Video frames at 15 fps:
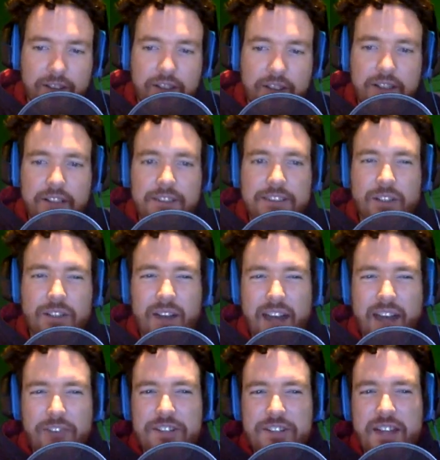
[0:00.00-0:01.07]
So
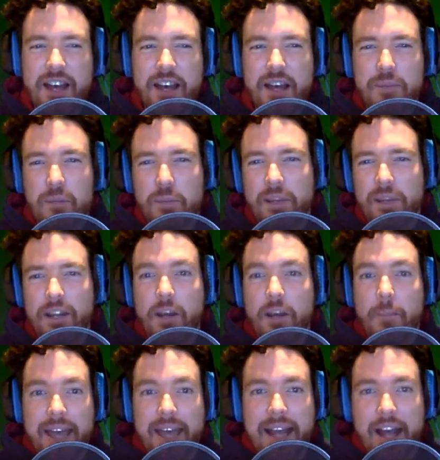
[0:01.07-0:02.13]
every time you play on
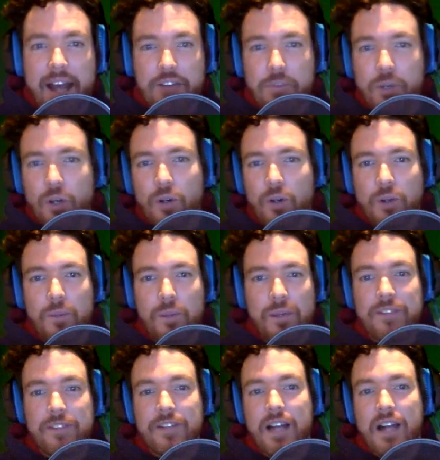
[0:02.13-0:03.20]
Madhouse mode, or maybe
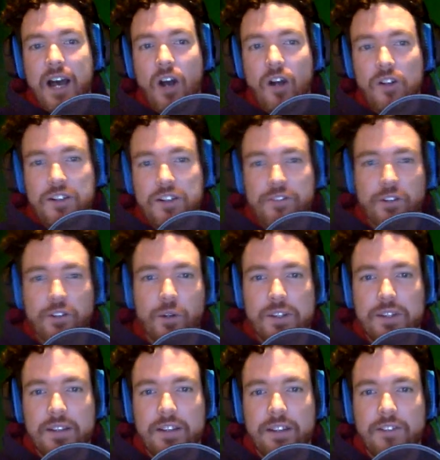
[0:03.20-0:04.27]
even a hard difficulty
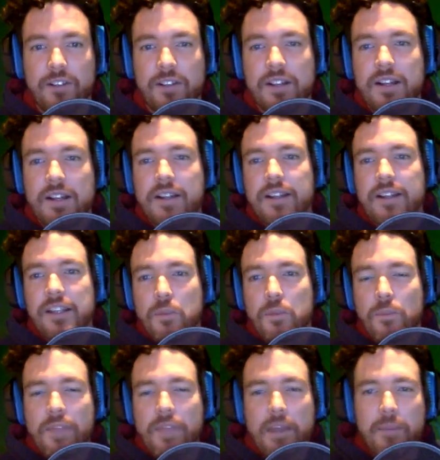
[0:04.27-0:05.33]
level,
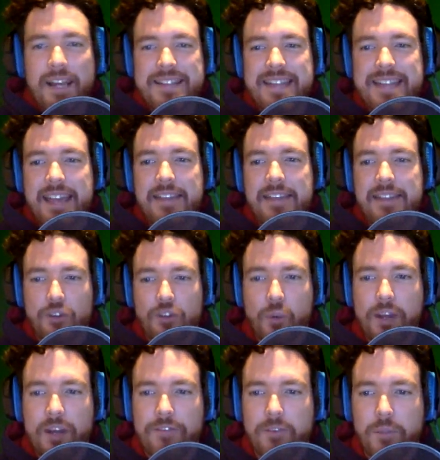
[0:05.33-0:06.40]
they might take things away
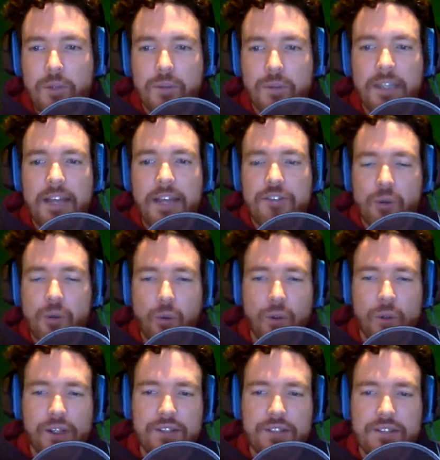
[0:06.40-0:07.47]
from you. Less
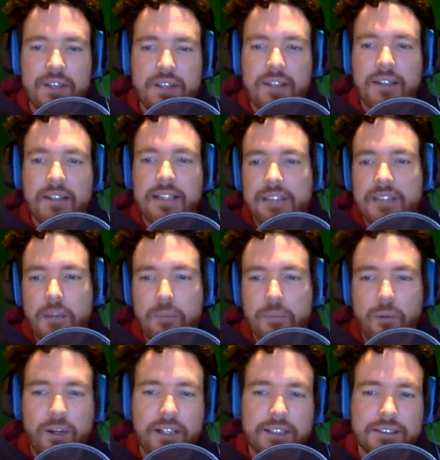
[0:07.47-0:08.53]
coins, less
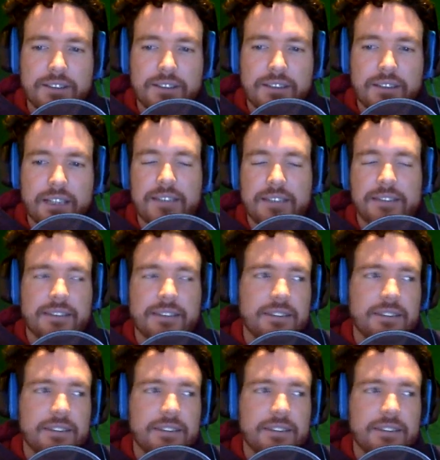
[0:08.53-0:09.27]
upgrades, less